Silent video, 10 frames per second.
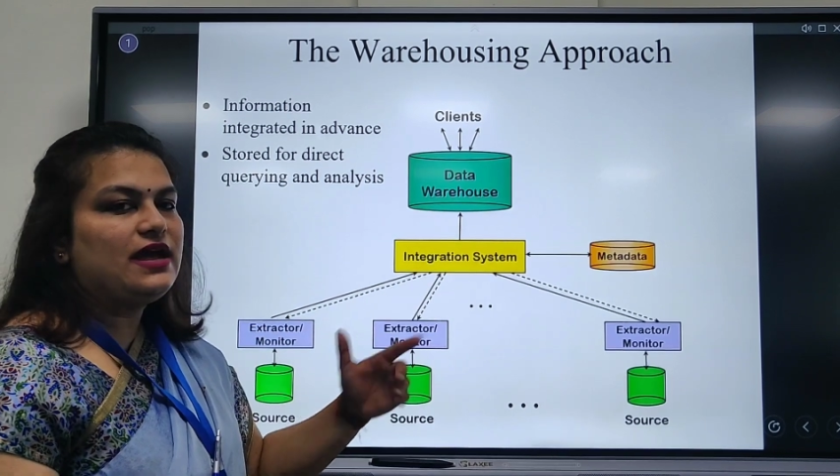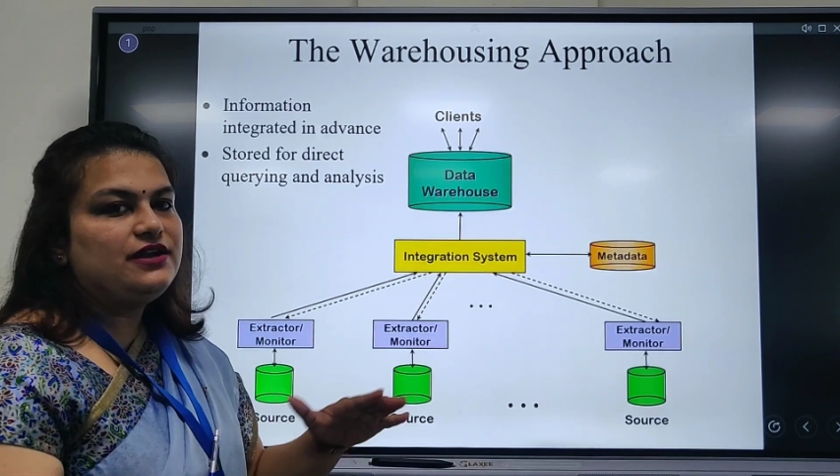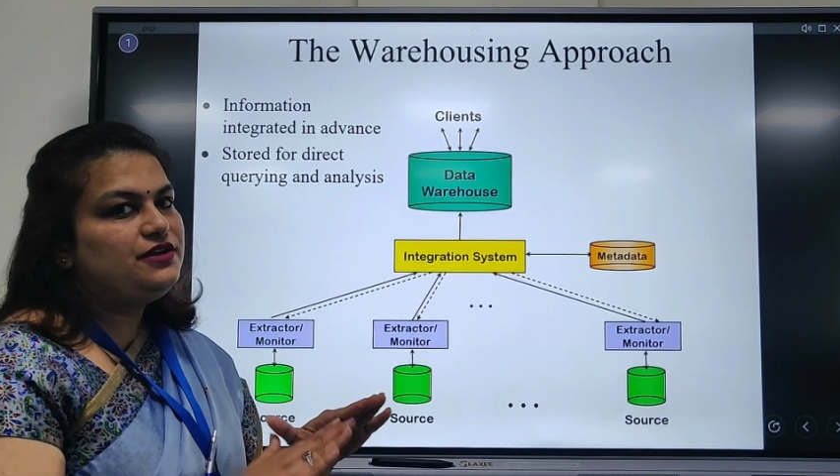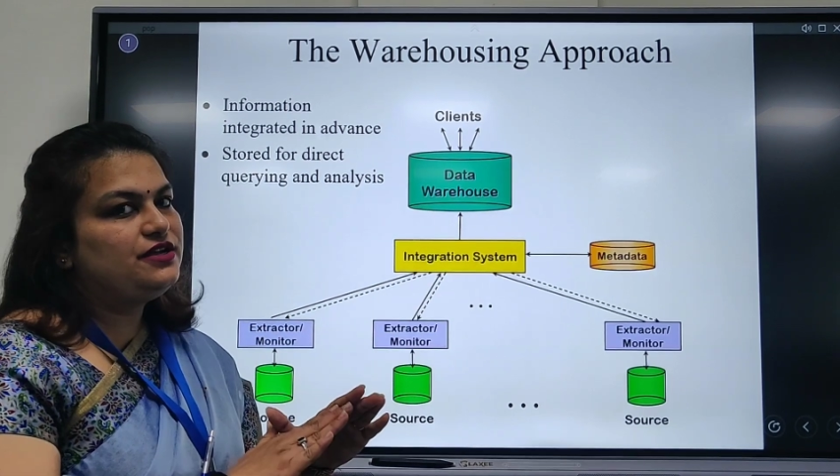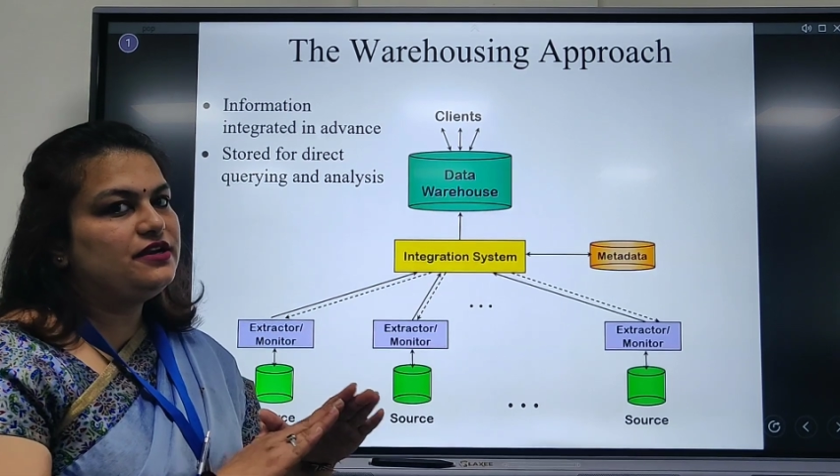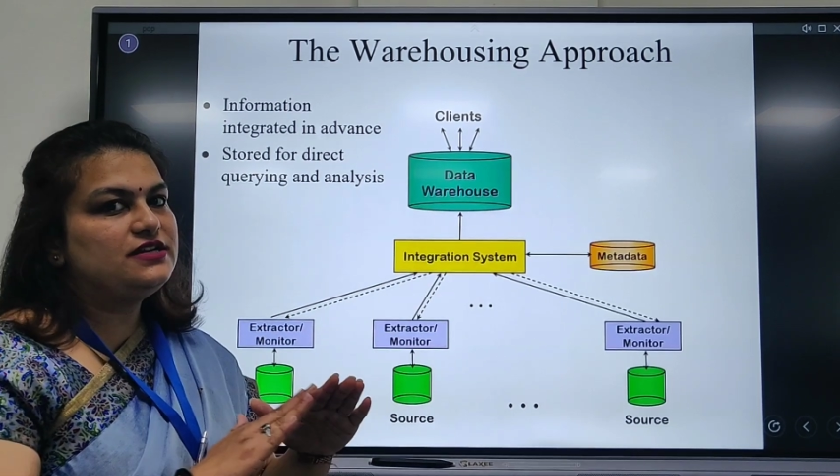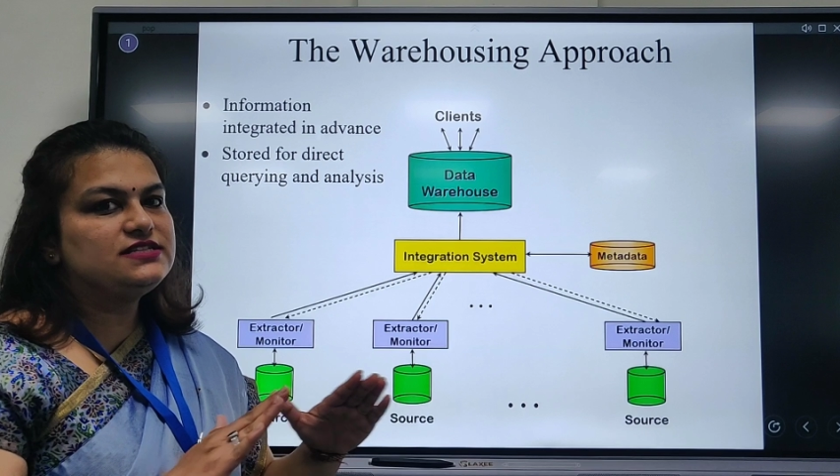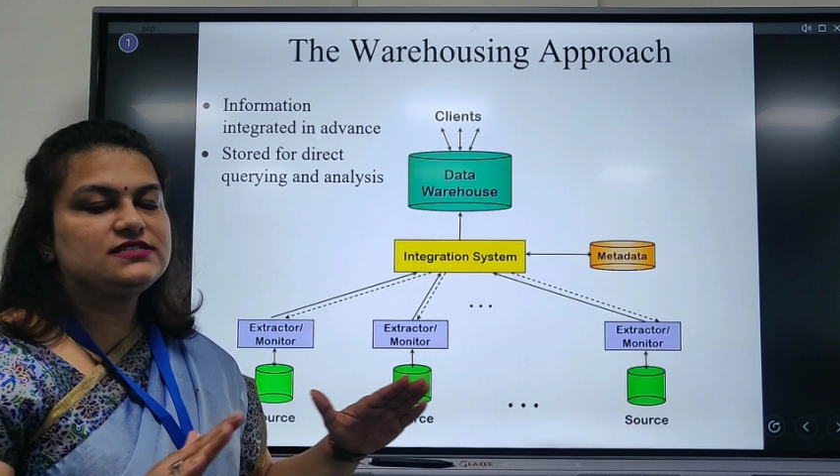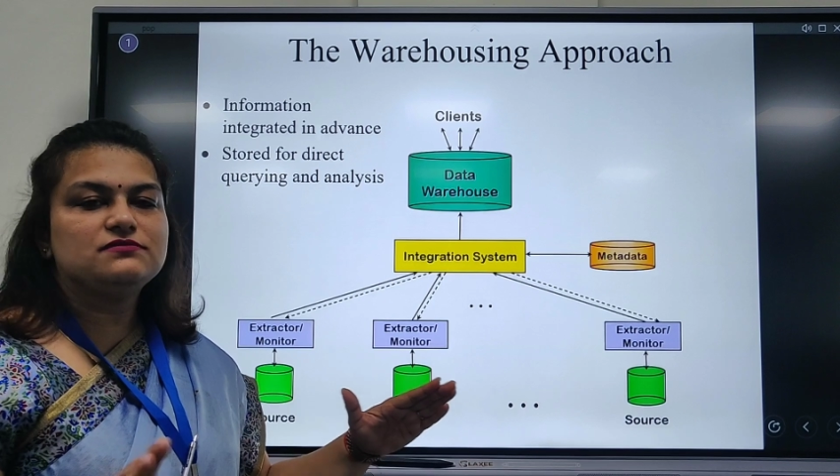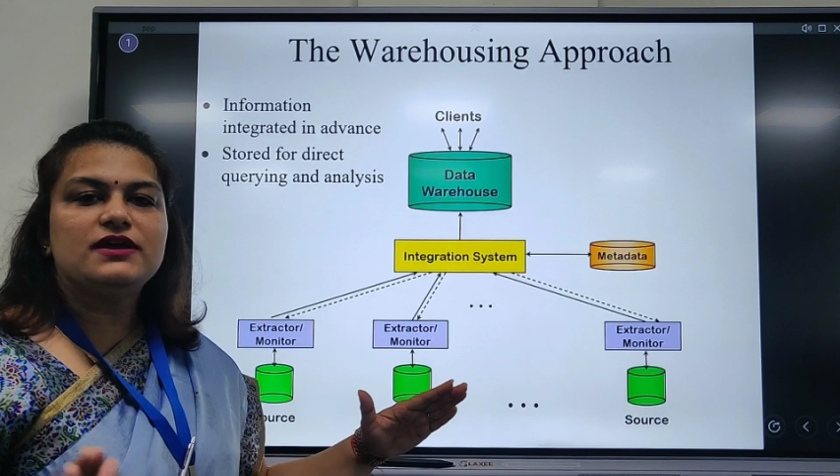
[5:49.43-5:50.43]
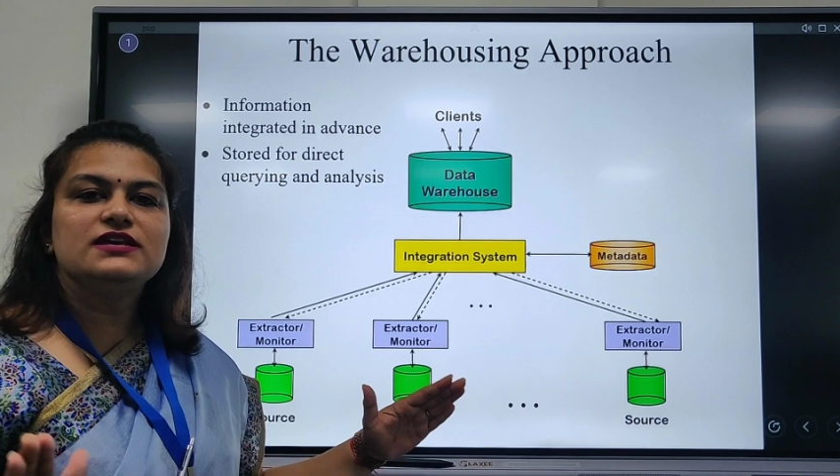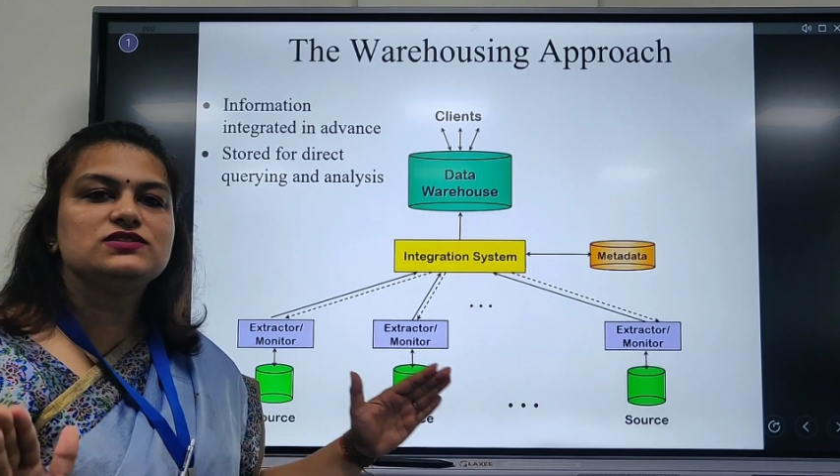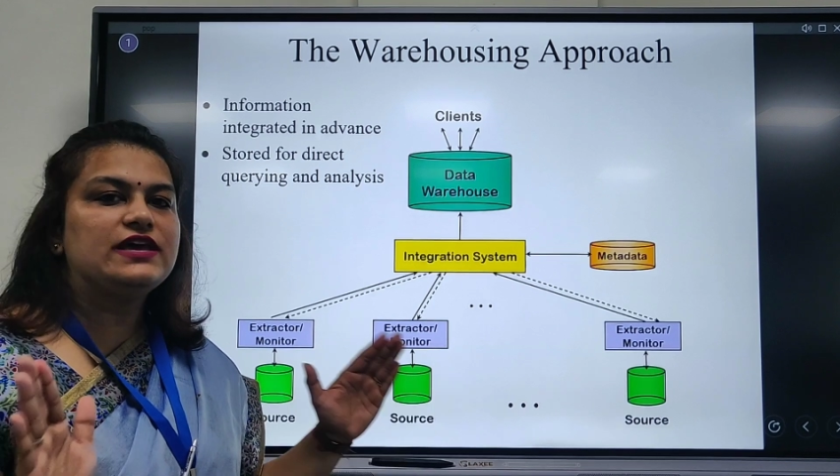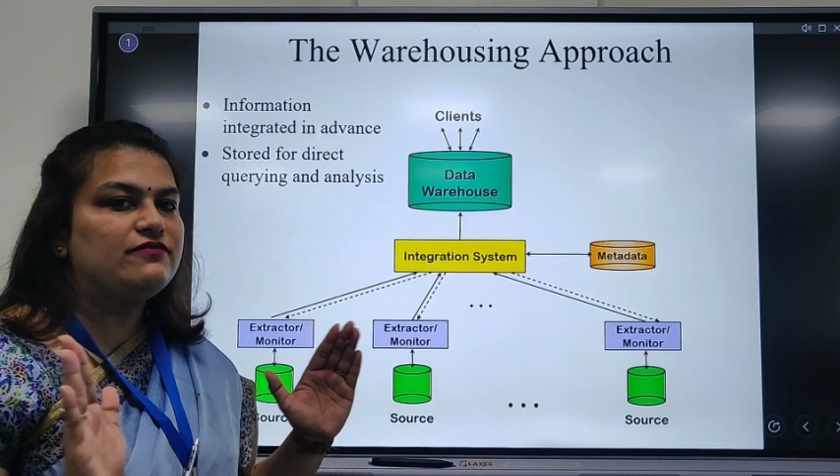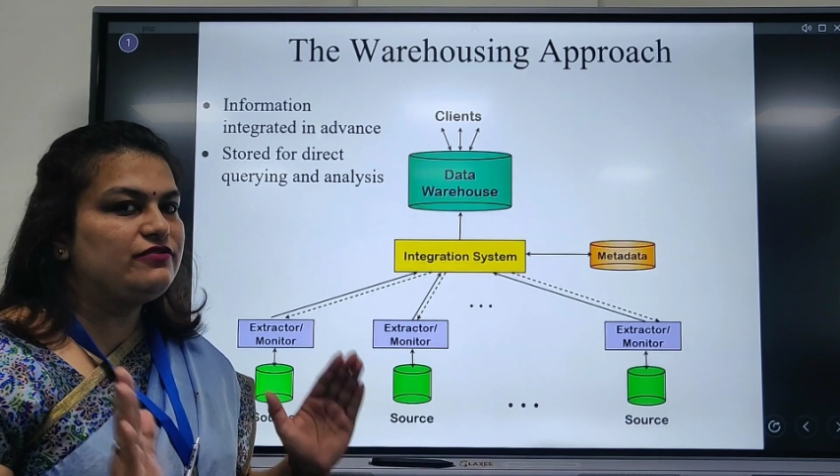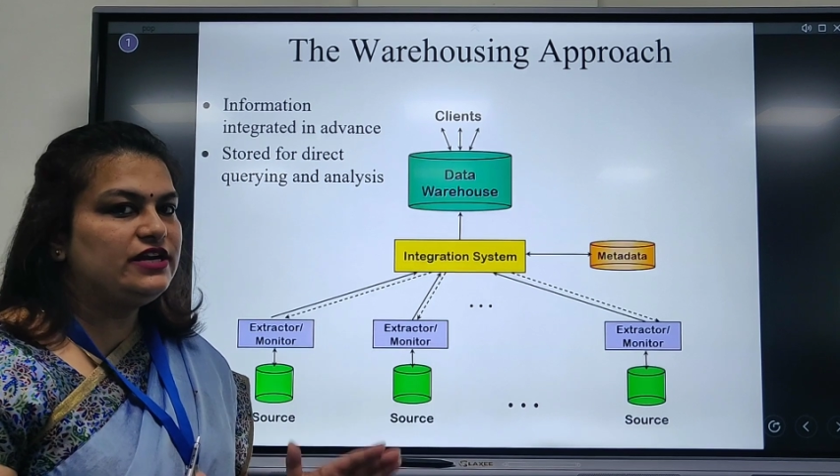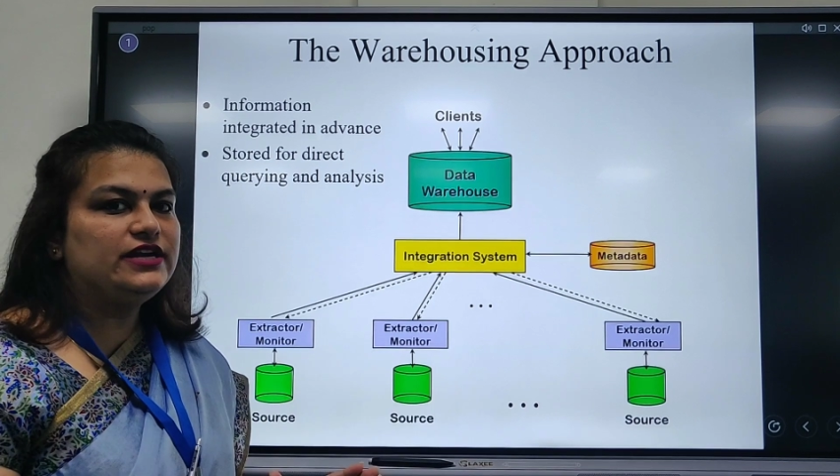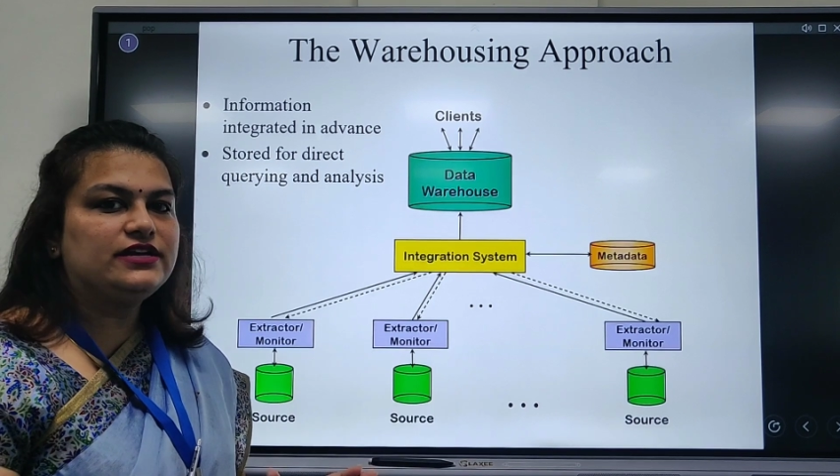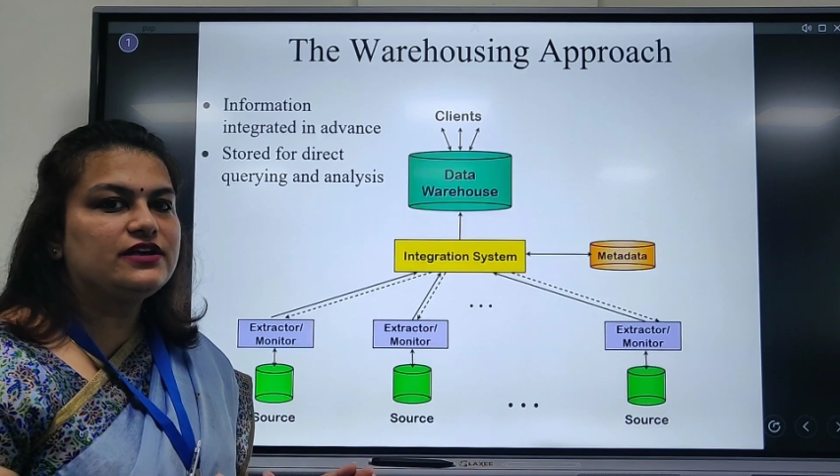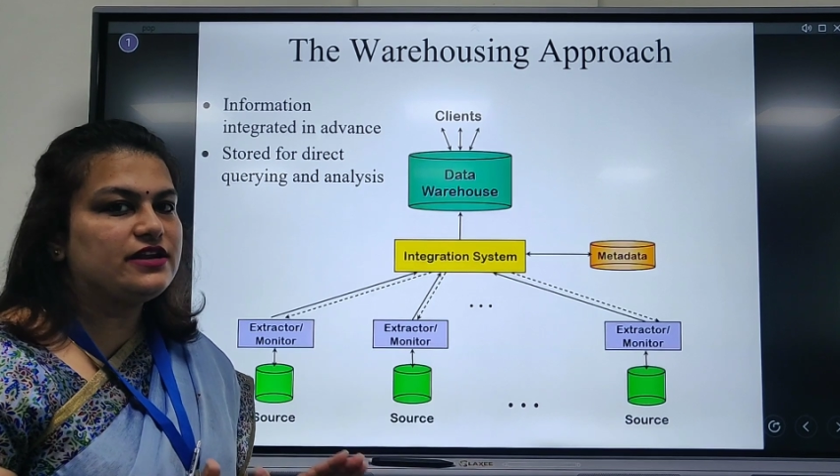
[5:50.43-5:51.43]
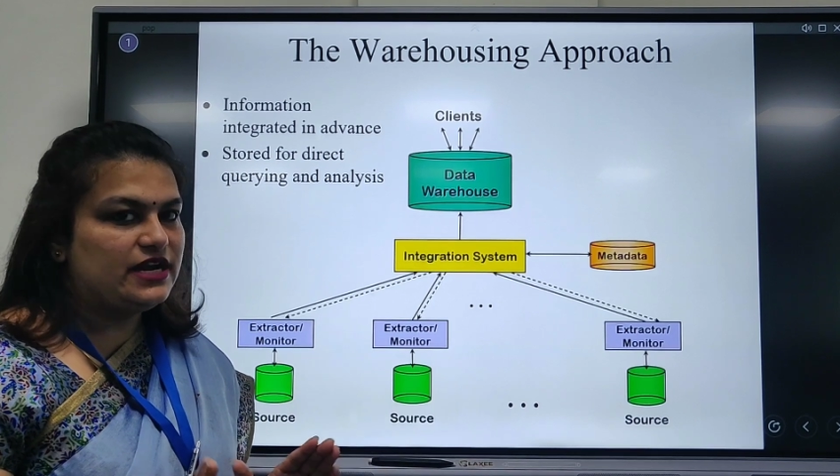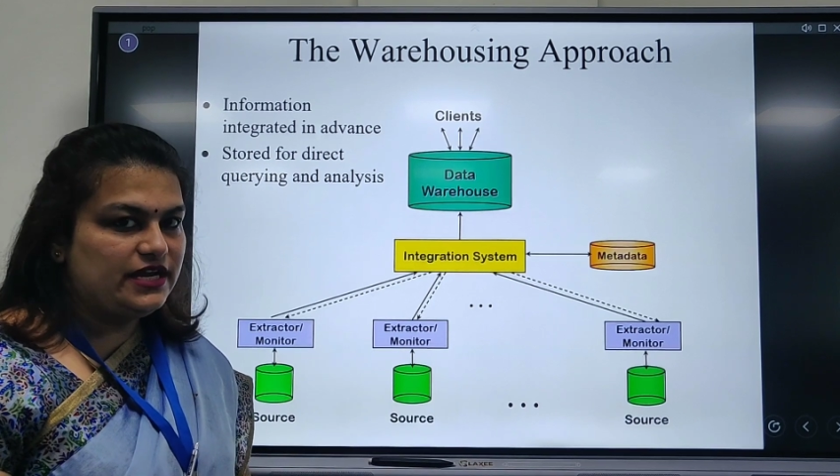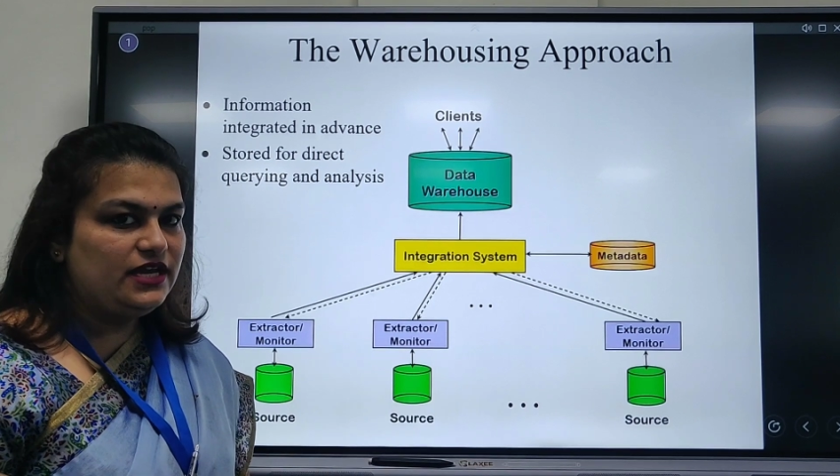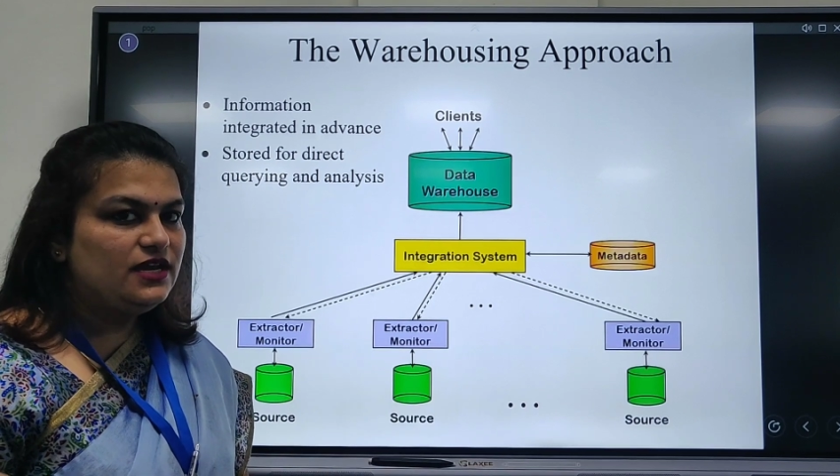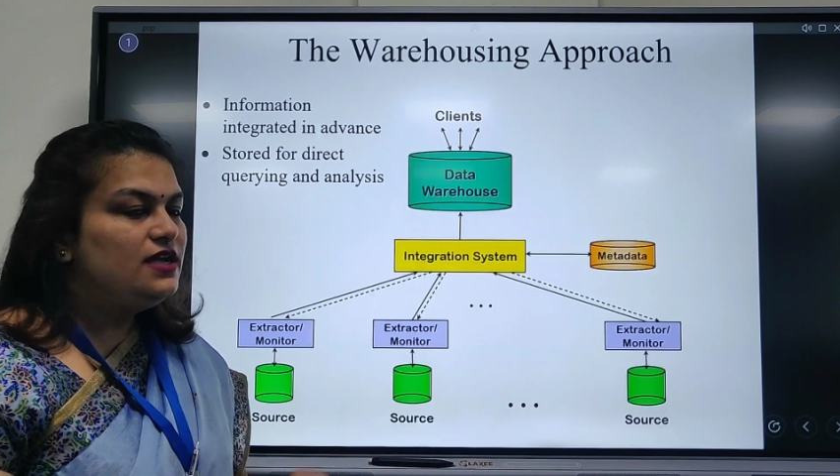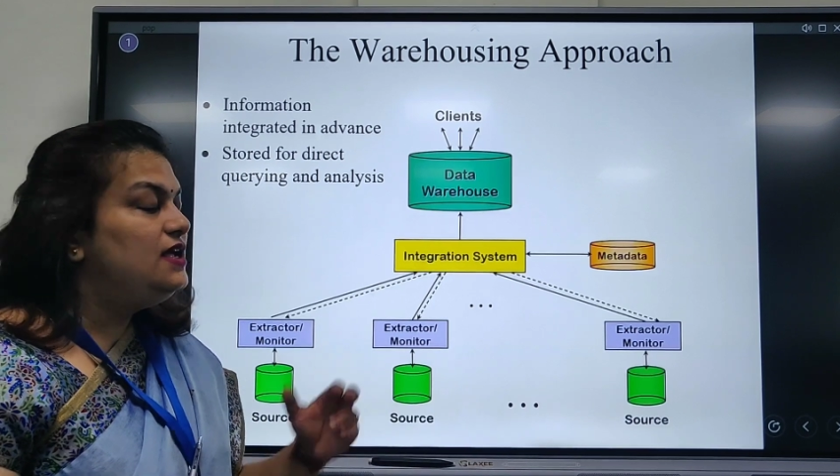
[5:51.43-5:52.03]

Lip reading: and integrated system has every data ready.